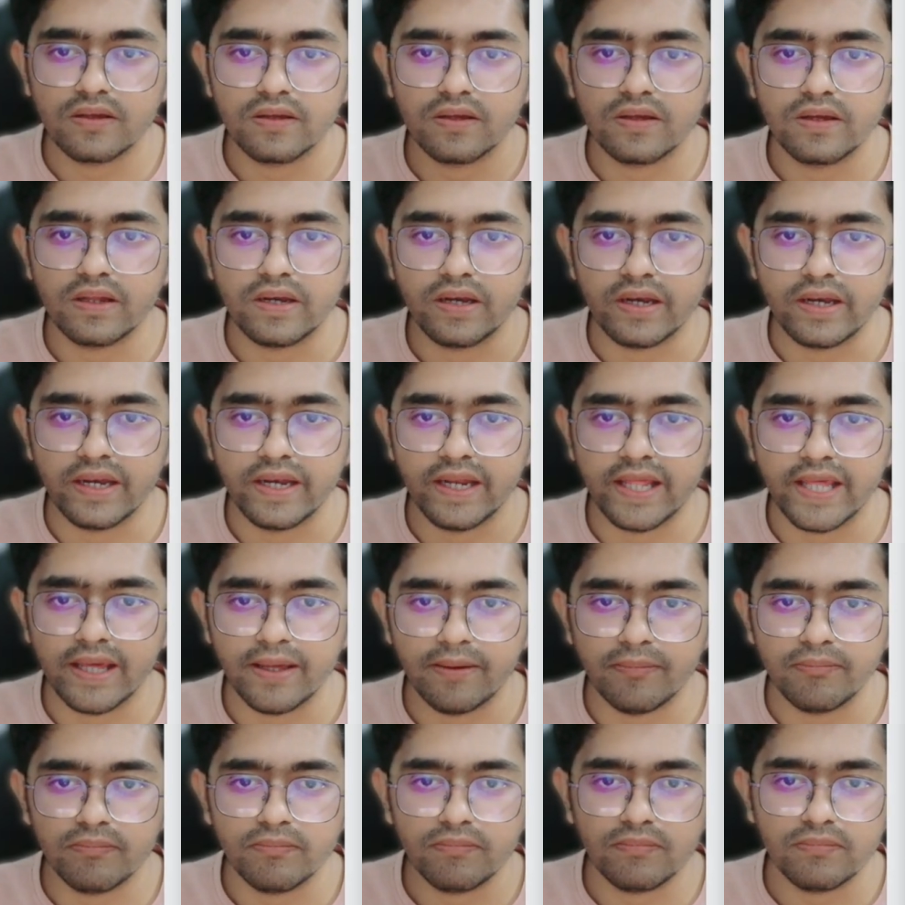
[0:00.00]

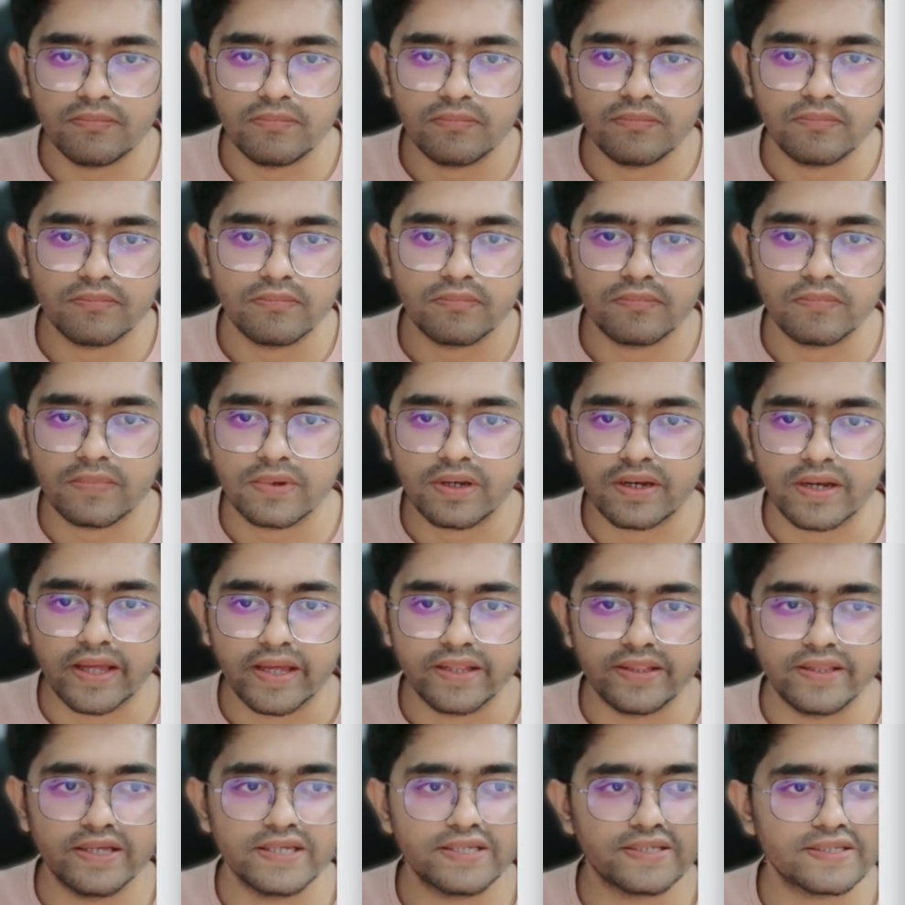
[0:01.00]
name, like
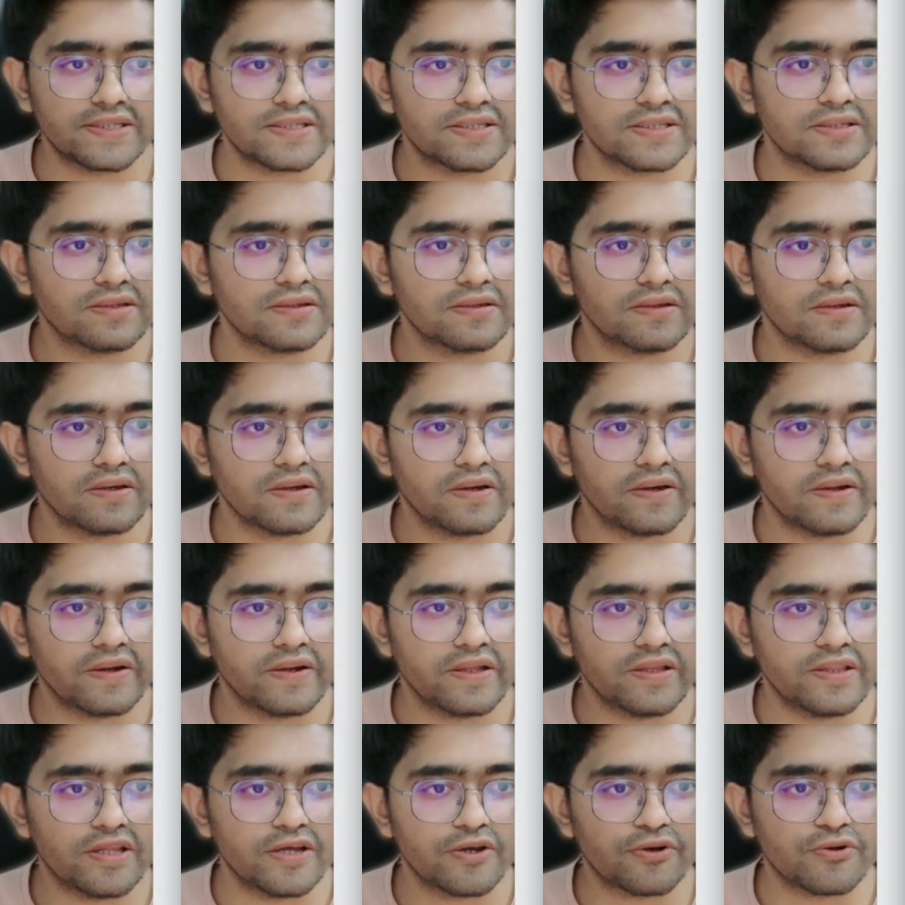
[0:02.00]
this,
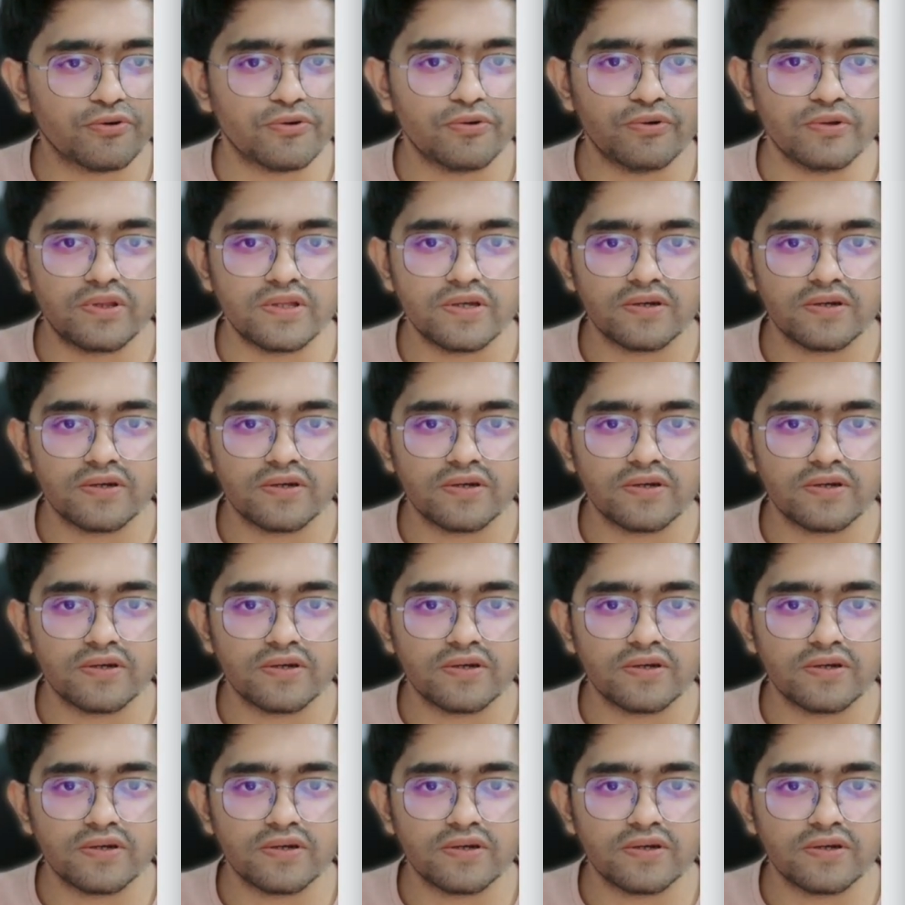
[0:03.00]
run the code,